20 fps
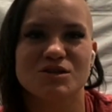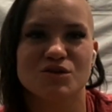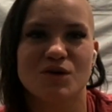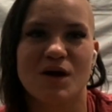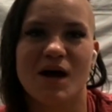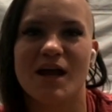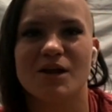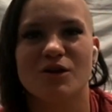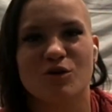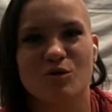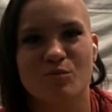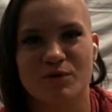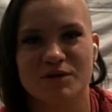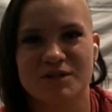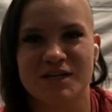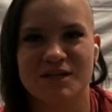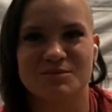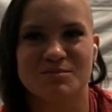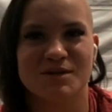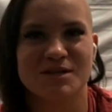so I know to
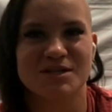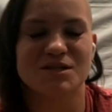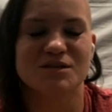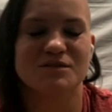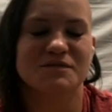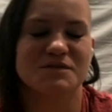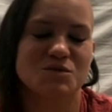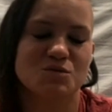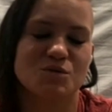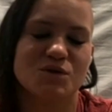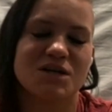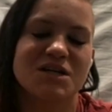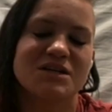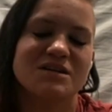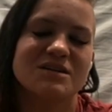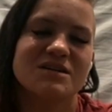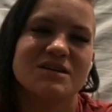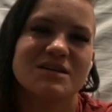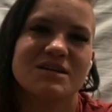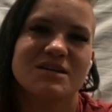protect myself as
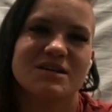well.